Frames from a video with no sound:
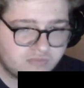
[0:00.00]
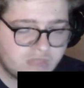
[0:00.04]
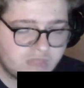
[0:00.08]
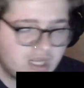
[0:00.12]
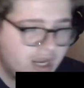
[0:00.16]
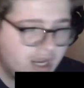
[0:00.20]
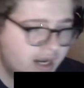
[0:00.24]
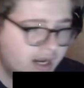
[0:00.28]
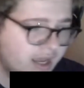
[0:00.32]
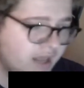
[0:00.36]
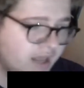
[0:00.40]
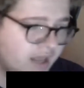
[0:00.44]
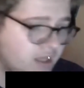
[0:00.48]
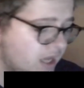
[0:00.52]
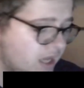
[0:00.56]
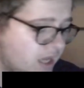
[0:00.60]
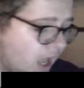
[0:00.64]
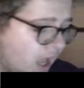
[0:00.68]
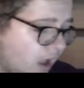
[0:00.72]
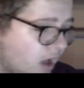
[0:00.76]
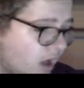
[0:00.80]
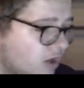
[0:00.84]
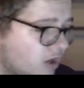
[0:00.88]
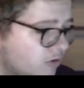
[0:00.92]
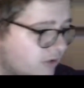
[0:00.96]
I I
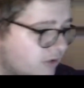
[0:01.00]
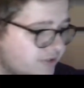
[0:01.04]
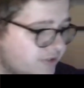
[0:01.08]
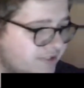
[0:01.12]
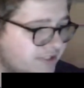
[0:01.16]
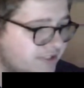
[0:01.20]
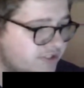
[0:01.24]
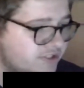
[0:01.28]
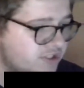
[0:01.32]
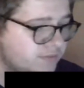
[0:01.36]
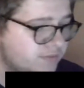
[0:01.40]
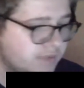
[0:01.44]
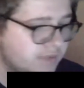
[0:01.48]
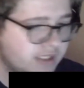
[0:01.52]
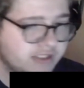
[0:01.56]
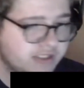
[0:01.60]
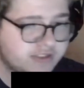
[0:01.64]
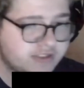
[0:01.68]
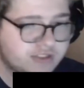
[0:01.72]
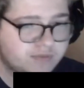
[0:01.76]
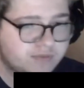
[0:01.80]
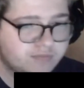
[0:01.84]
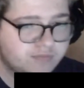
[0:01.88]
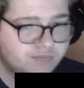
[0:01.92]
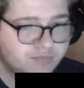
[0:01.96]
don't want to say too much,
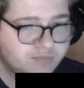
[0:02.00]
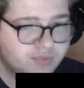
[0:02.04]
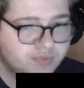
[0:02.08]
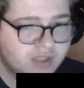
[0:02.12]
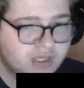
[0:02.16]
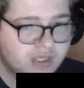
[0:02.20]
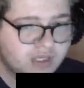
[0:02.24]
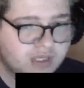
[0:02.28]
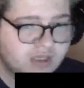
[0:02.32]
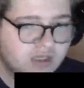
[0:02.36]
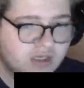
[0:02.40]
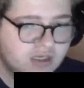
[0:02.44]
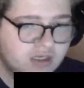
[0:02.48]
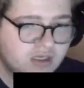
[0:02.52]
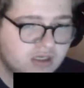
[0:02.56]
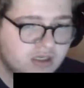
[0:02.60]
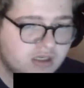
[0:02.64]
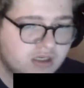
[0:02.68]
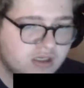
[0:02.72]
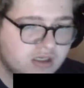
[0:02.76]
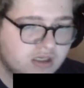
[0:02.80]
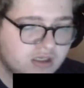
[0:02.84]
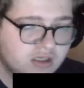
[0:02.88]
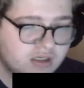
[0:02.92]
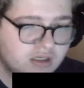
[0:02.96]
but
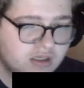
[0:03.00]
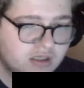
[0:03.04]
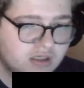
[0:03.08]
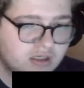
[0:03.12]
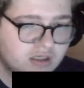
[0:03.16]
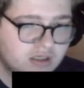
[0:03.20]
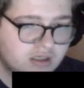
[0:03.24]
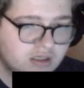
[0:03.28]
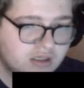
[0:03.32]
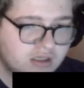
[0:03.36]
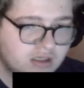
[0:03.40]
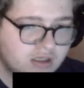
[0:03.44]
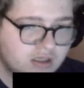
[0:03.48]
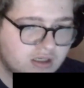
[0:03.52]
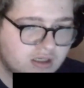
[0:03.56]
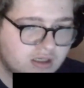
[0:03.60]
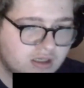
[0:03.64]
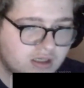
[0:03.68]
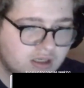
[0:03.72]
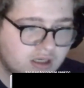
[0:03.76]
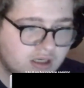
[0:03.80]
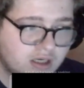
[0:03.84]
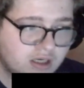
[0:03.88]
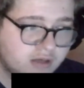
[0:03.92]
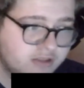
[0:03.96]
uh,
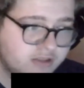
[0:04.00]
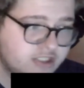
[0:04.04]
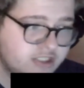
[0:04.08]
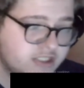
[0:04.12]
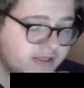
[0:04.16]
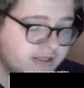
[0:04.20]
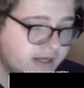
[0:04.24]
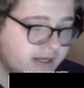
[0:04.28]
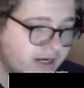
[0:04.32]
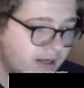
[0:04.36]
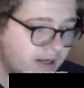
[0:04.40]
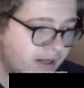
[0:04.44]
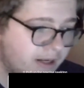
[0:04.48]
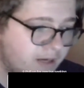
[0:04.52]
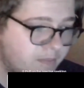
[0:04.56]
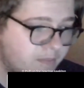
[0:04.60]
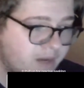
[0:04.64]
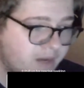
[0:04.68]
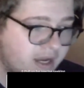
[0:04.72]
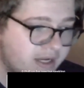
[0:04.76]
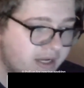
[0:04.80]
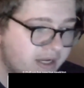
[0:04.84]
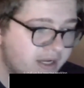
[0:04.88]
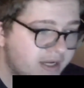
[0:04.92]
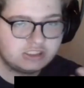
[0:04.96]
it's just kind of like my
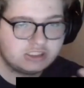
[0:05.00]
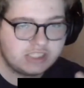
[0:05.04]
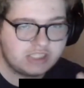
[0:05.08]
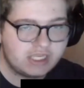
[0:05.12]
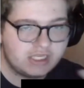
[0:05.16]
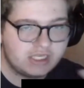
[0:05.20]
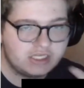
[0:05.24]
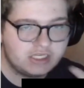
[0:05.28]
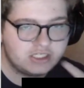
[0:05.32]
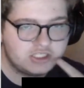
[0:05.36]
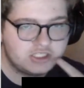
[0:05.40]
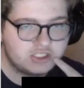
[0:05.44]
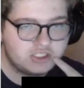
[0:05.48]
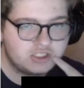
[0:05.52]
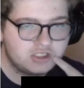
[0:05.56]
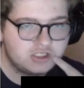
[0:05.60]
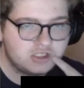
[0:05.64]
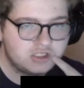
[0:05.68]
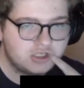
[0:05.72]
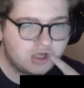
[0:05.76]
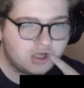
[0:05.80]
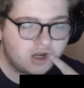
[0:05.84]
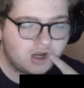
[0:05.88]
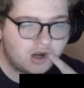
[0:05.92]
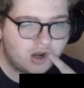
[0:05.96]
gauge age.
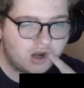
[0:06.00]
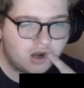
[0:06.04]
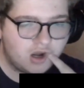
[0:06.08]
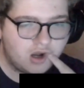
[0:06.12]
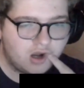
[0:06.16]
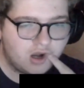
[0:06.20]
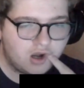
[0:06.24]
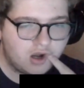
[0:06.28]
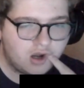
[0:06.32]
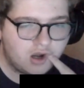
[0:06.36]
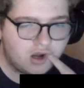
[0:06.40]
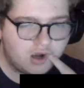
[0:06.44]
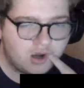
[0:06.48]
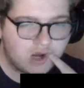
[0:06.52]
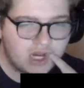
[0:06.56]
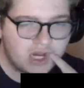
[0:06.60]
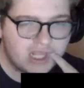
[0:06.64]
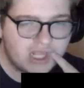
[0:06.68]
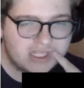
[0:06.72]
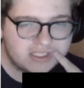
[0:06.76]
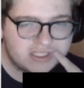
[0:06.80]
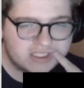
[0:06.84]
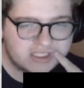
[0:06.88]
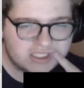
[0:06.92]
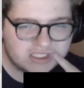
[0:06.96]
Is it?